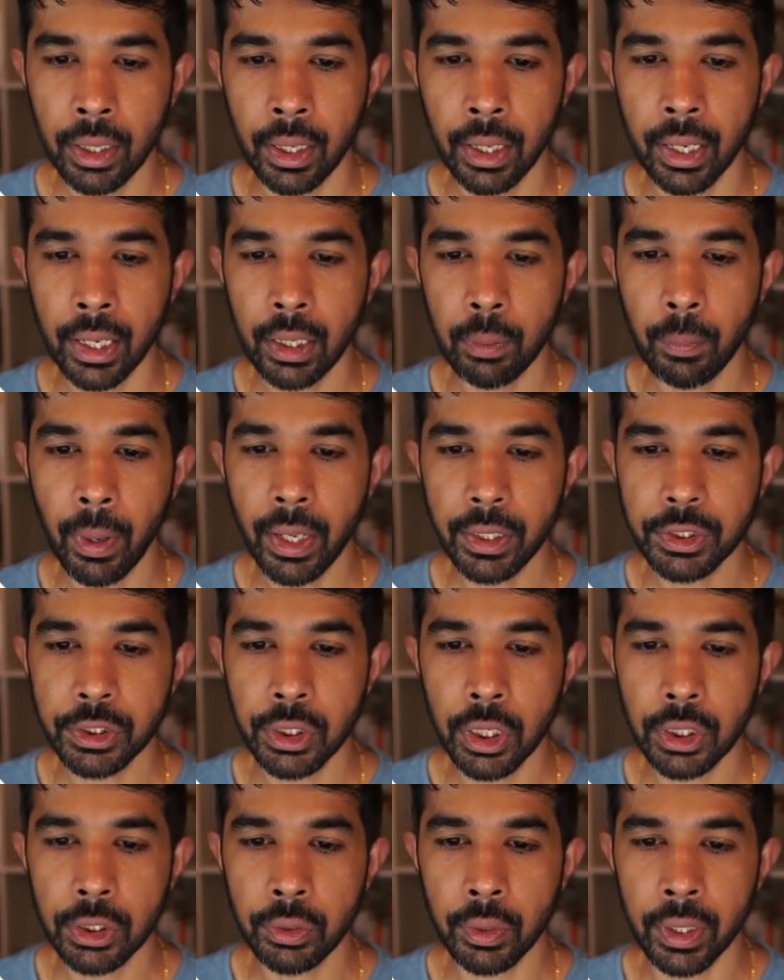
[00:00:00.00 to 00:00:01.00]
it makes
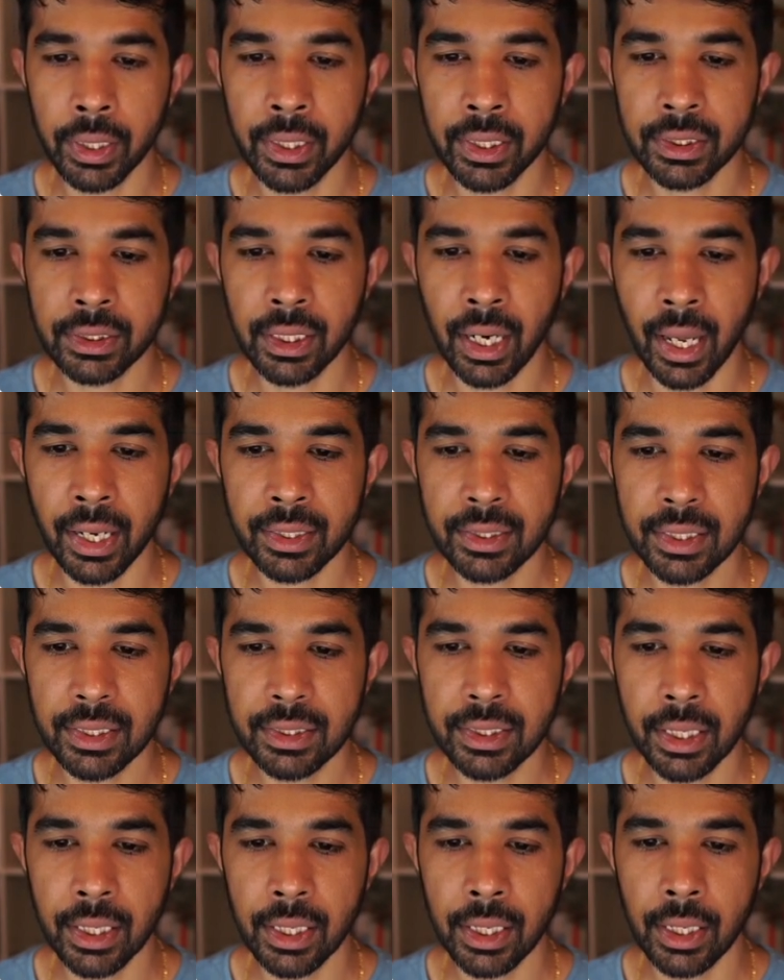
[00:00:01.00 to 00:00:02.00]
sure to initialize
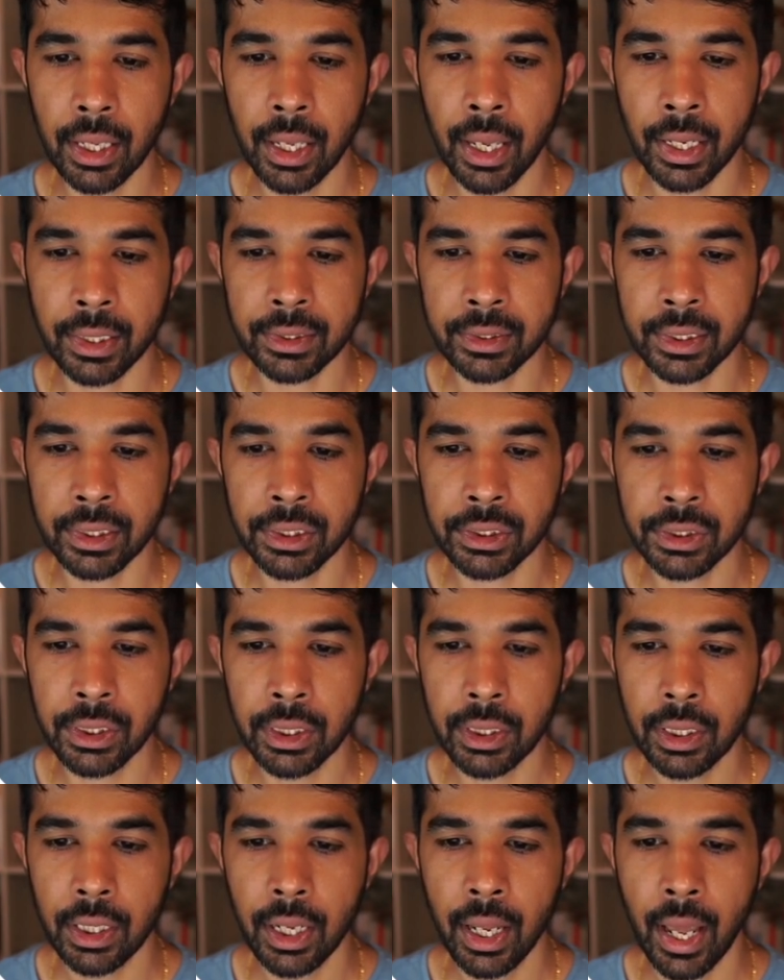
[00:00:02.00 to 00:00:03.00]
the
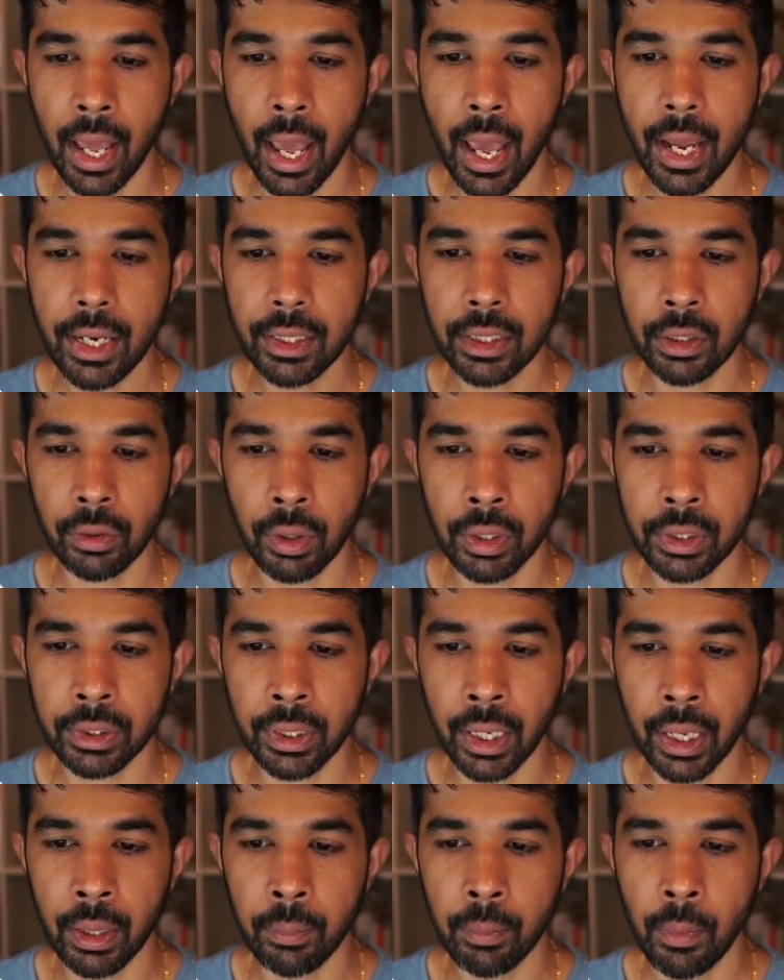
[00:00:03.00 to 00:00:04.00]
extension and the
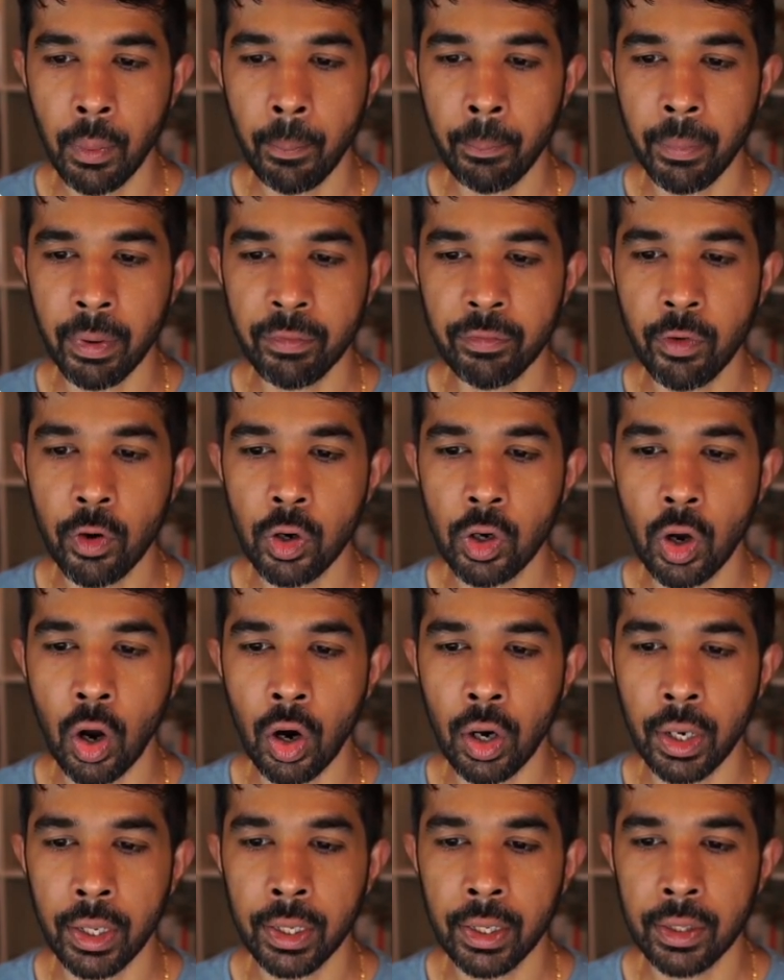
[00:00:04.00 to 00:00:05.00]
runtime before
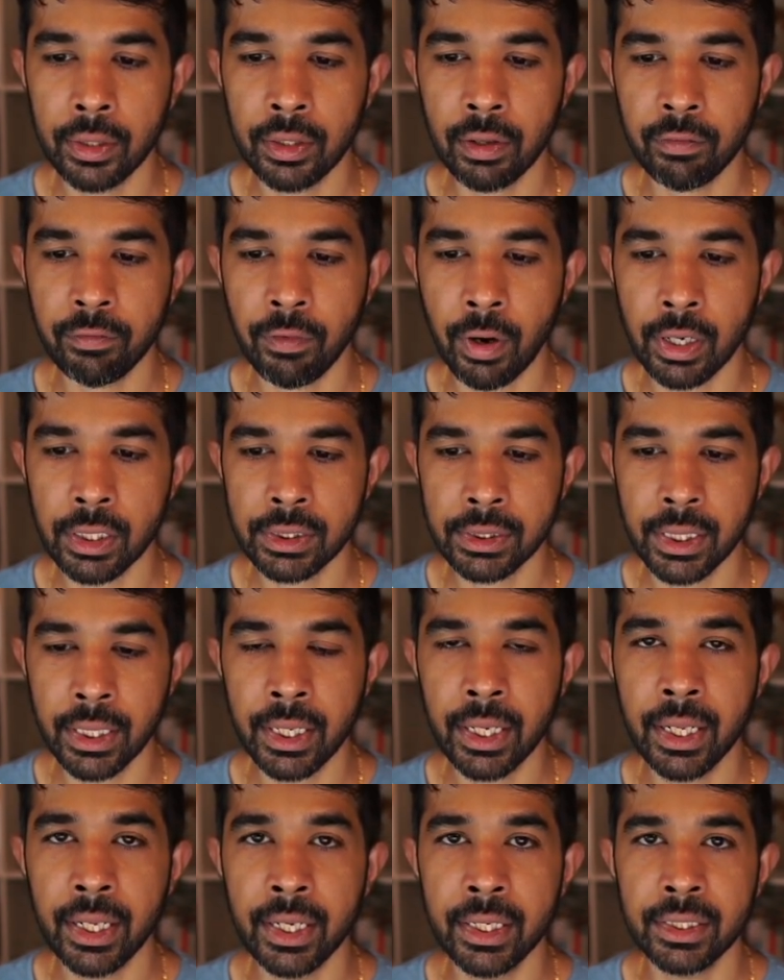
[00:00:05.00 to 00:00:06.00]
calling the
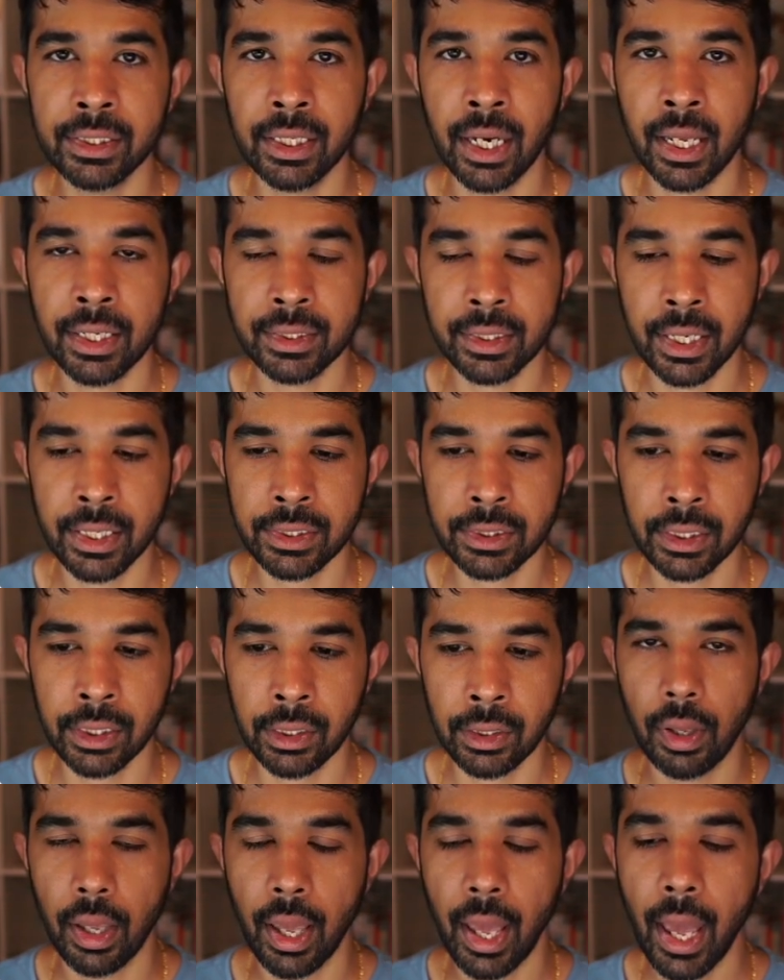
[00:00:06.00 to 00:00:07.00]
function initialization
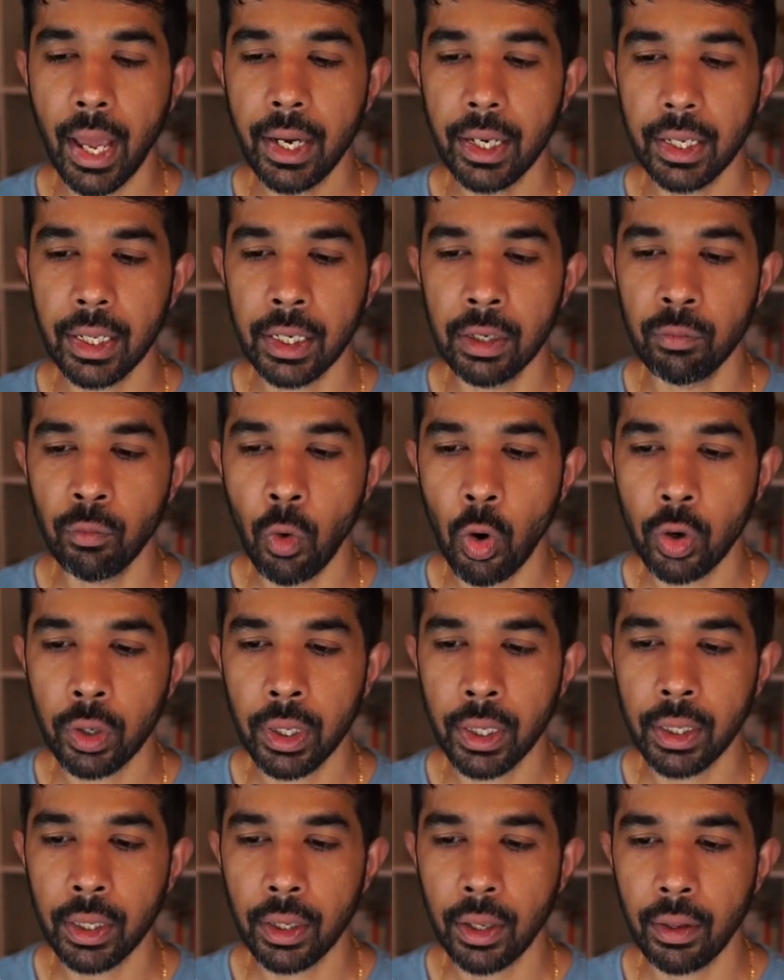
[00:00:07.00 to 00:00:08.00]
and
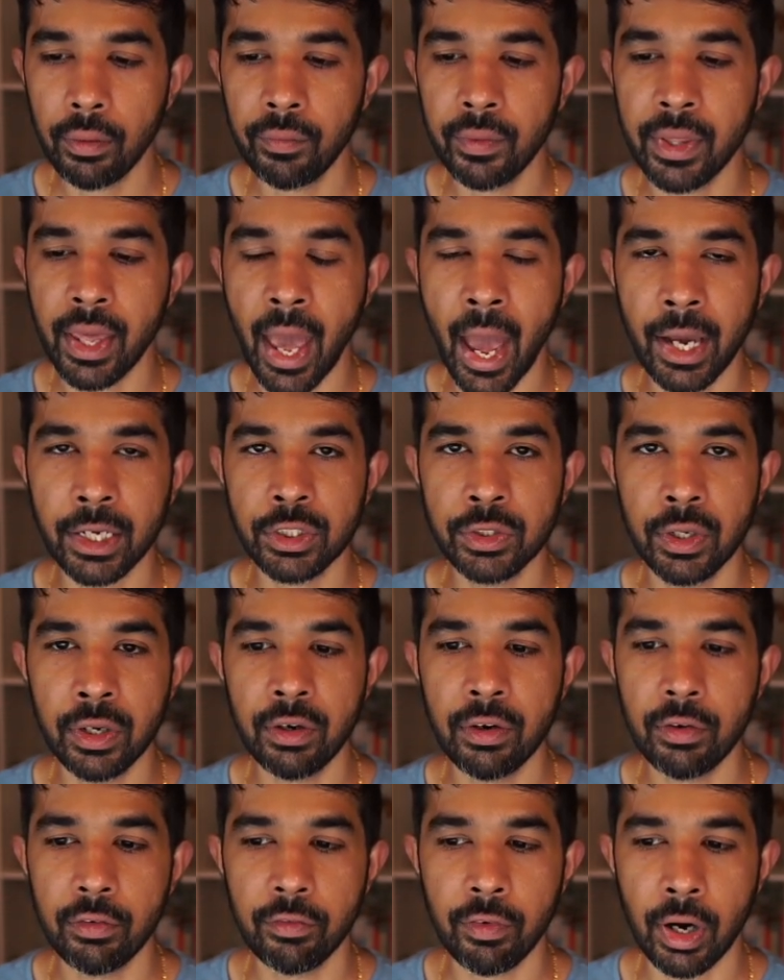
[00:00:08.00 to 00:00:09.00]
invoking the
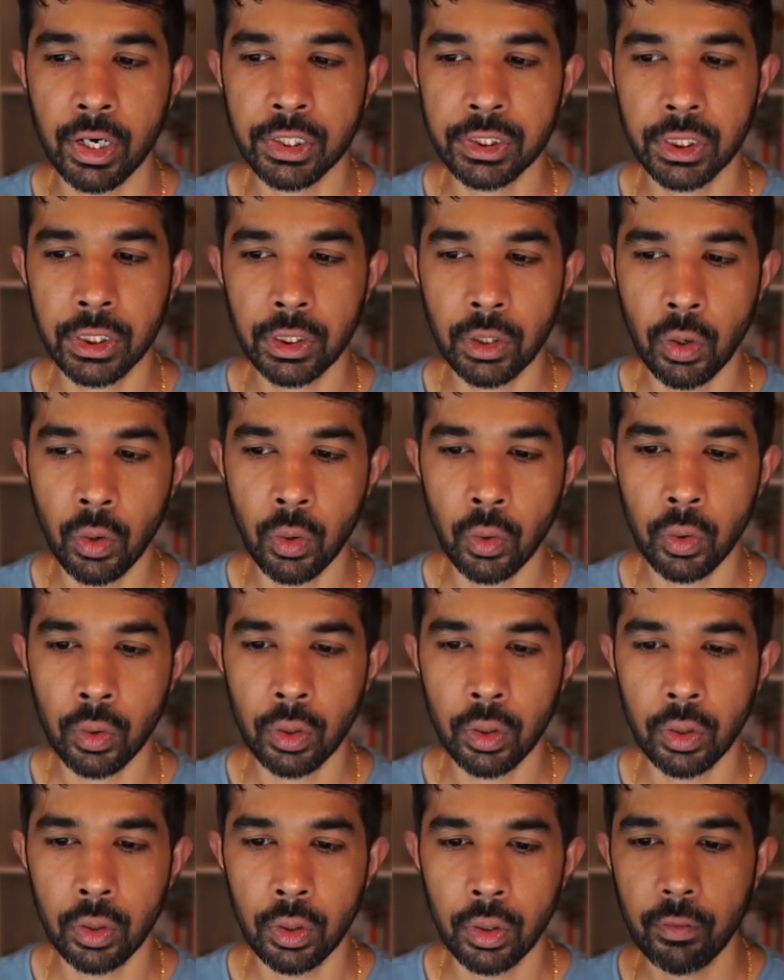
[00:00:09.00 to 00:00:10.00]
actual function code.
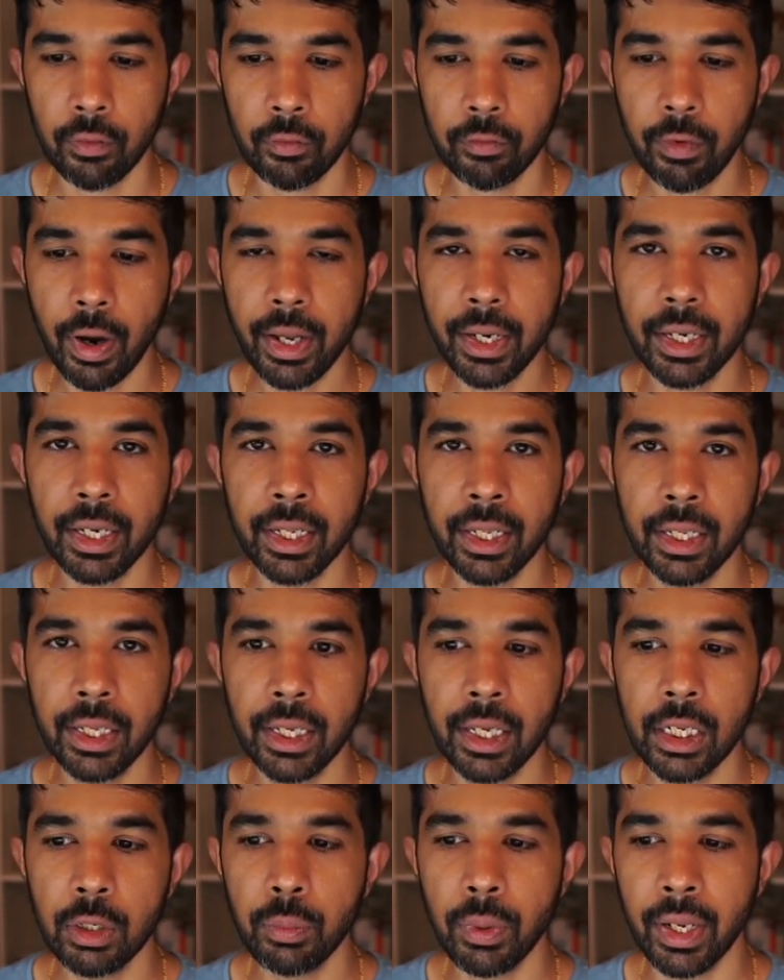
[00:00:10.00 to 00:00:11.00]
Finally,
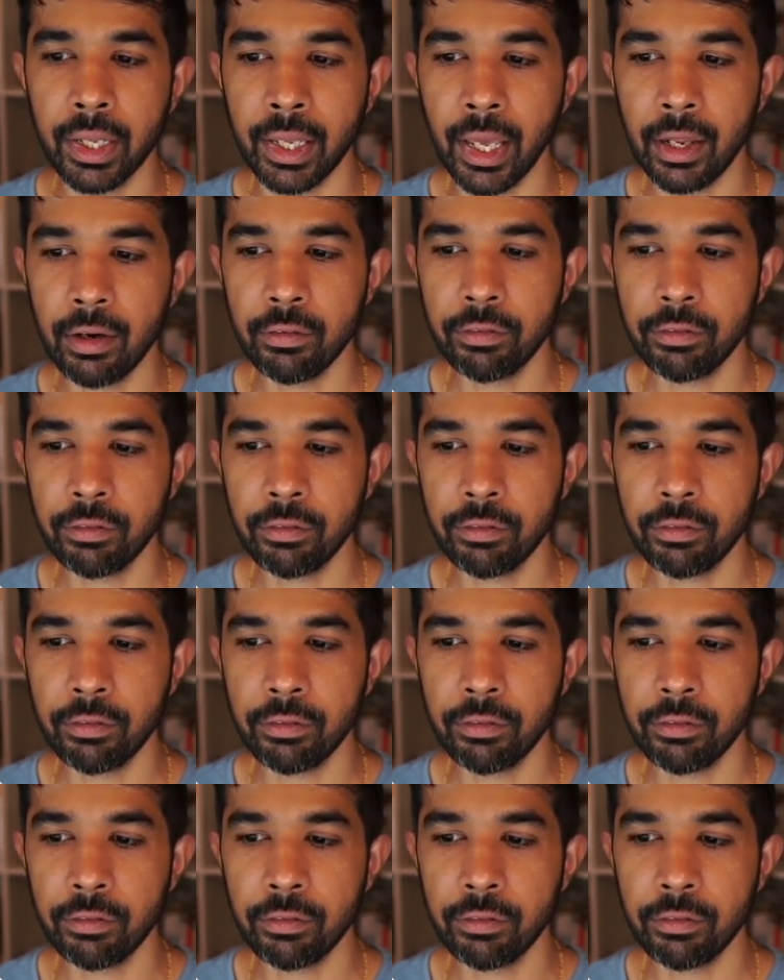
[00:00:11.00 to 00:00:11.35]
it will again